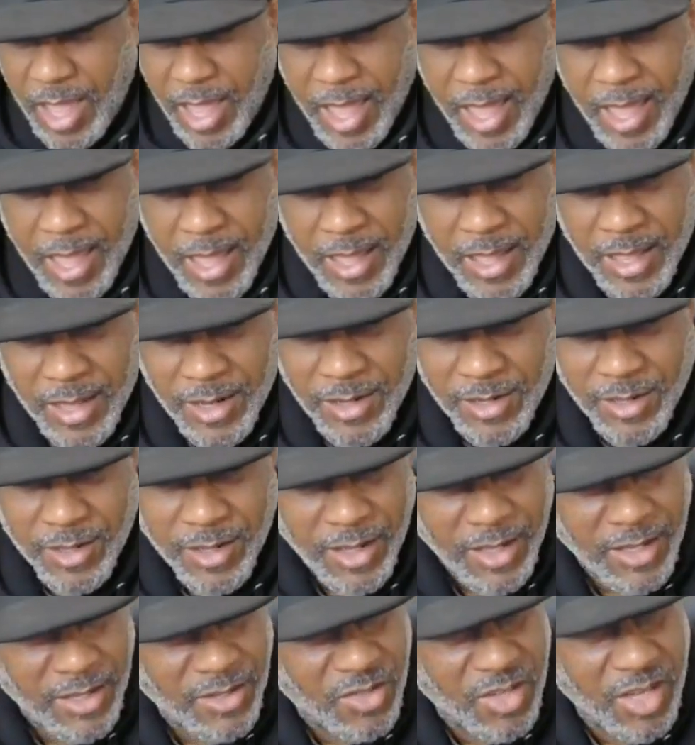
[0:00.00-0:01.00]
and
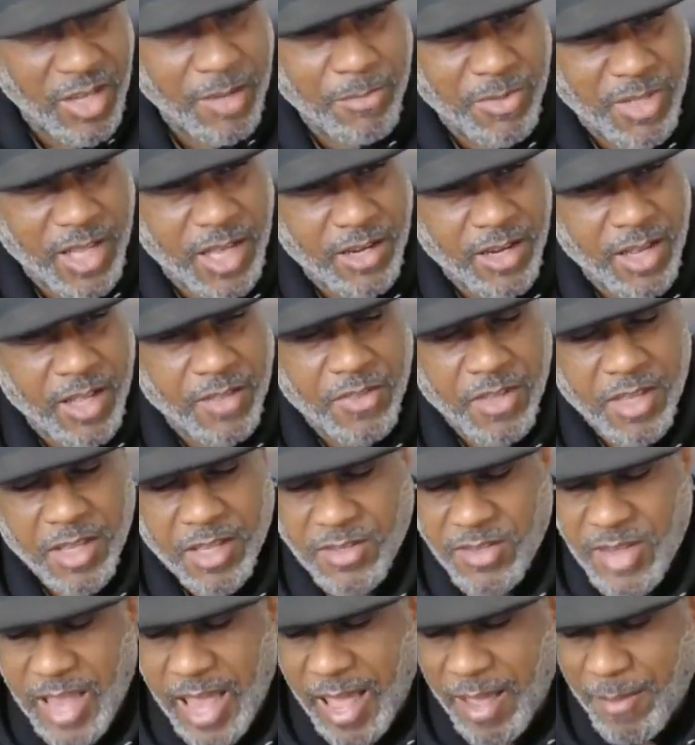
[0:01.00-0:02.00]
it seems that nothing
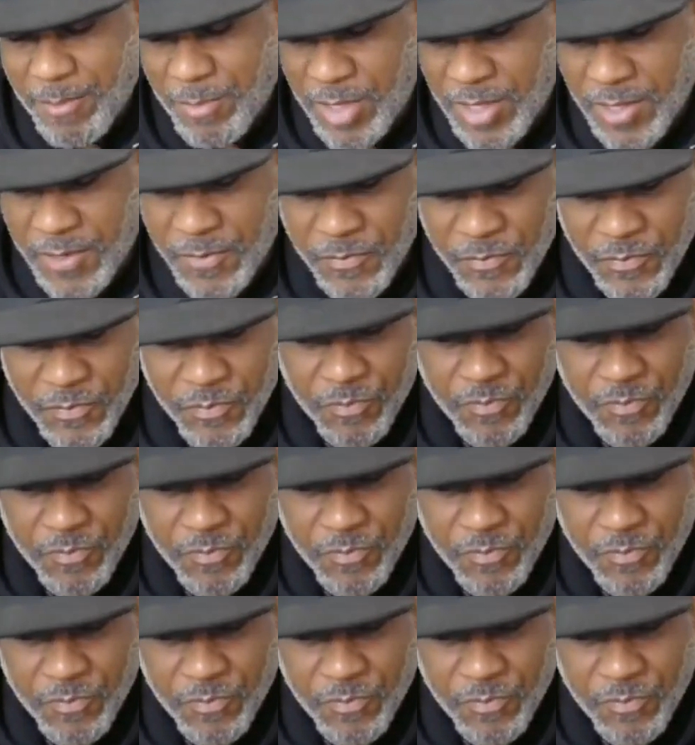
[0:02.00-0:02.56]
is happening.